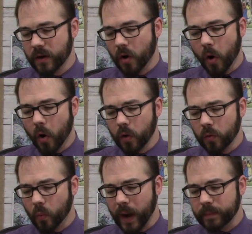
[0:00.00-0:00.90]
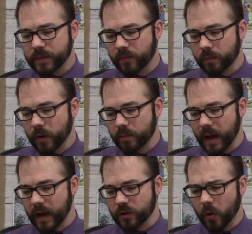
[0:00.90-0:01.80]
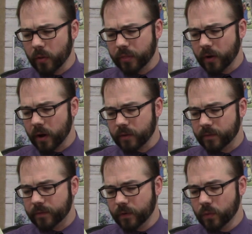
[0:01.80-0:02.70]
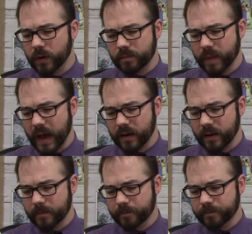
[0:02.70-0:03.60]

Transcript: All wiped from your mind, all thought of food and bed.